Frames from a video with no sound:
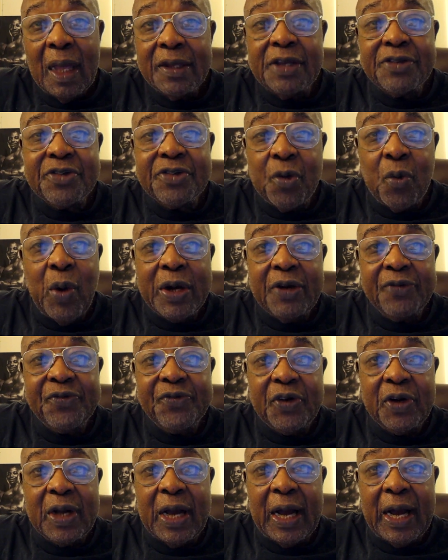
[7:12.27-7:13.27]
just a
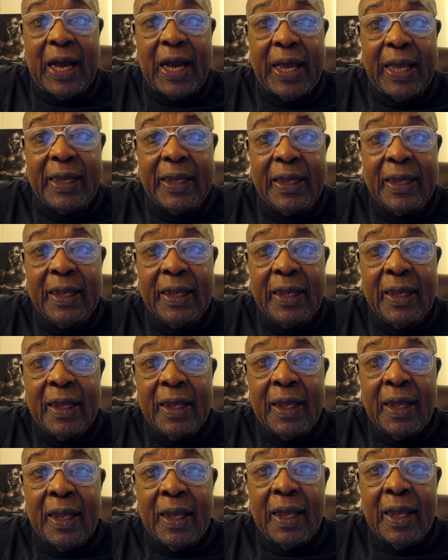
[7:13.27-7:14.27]
wonderful guy.
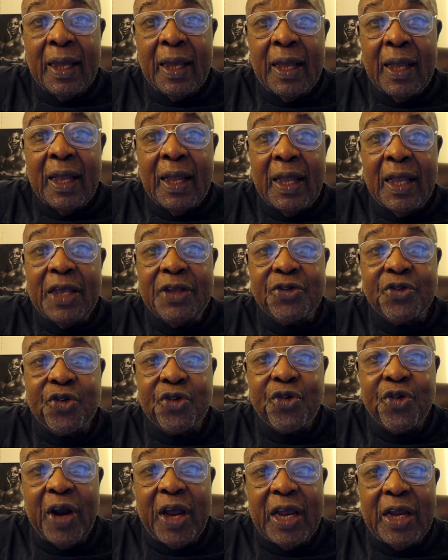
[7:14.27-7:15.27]
He
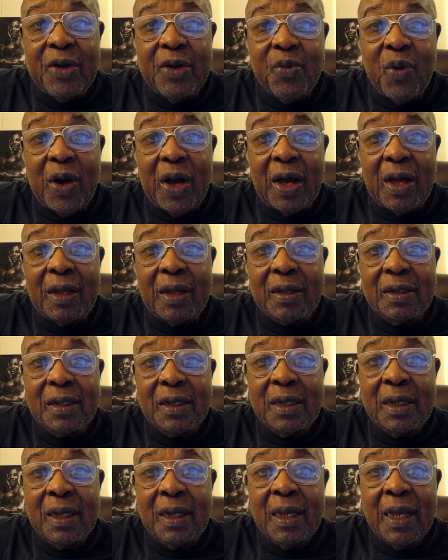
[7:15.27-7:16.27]
trained well,
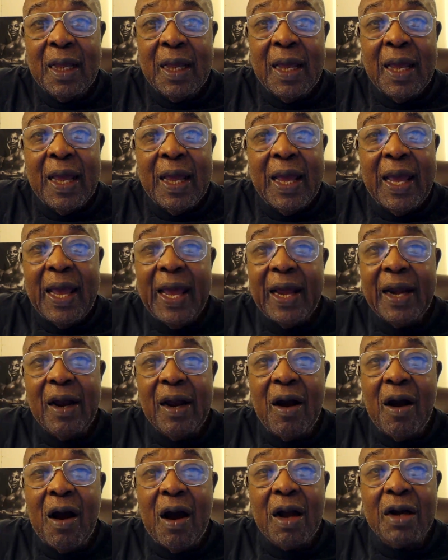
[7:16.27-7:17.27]
had
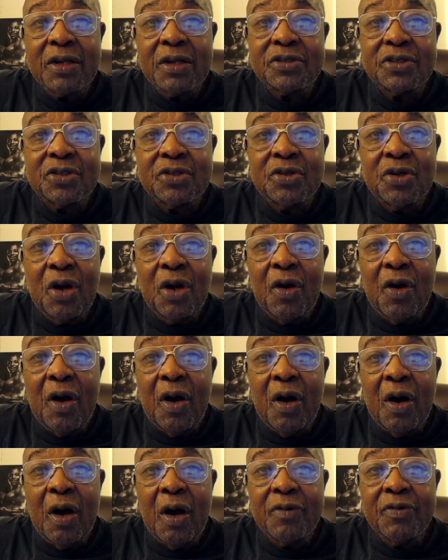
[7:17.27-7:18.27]
a heart of,
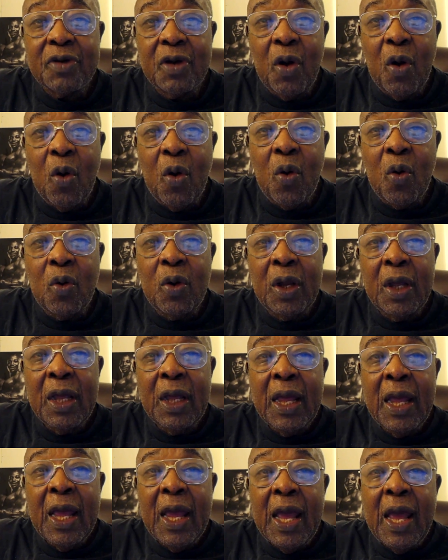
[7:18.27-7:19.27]
of gold,
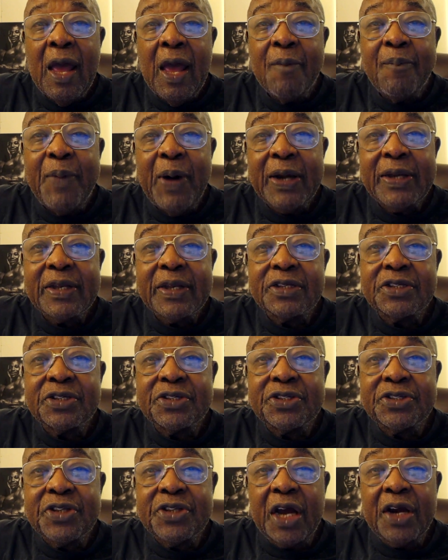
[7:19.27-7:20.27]
but the
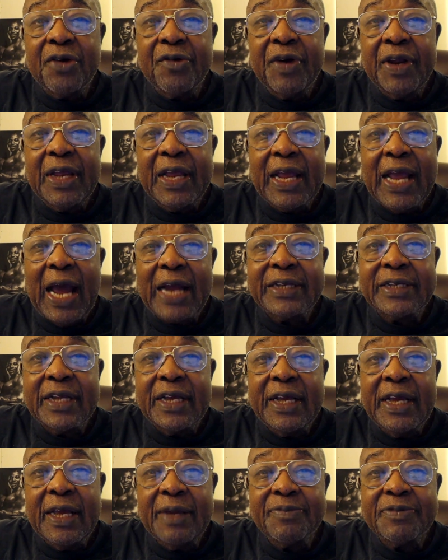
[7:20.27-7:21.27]
stuttering got
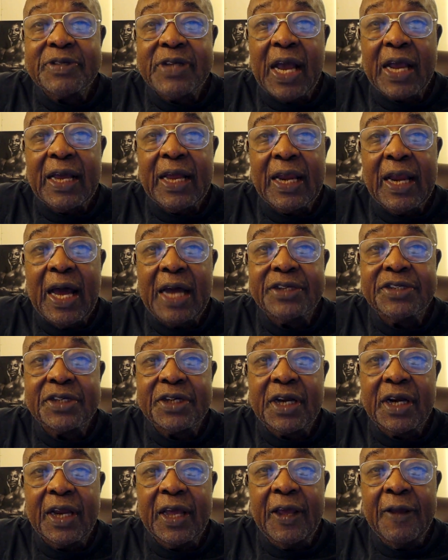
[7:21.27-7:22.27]
to him
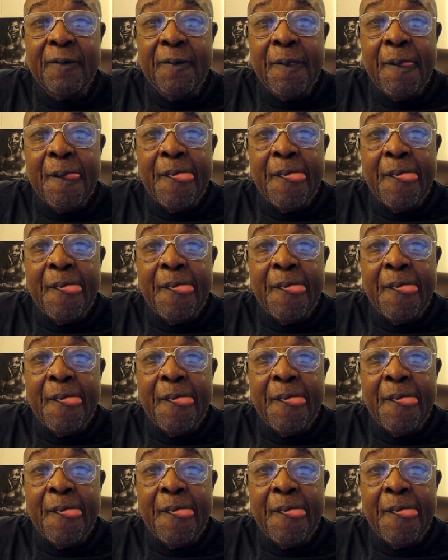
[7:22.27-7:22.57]
psychologically.